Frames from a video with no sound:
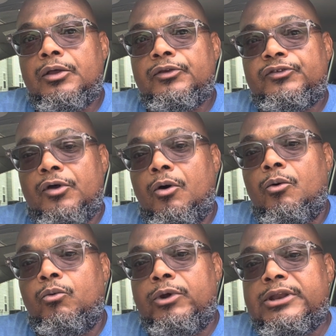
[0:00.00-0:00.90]
Soul
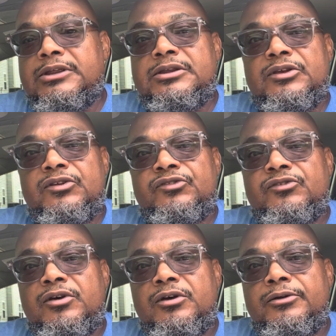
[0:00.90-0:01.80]
winning is
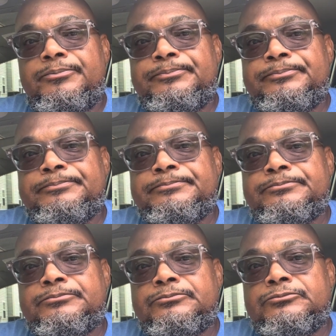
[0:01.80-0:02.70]
the
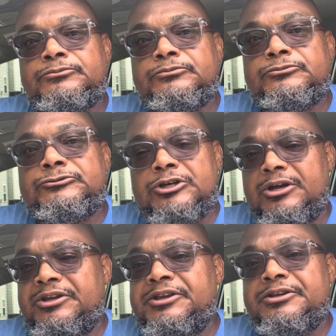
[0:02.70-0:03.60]

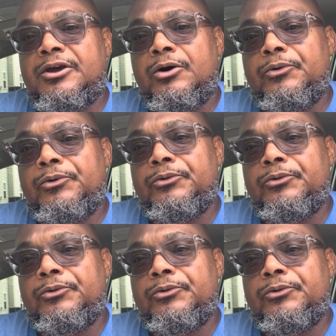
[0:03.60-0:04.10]
end goal.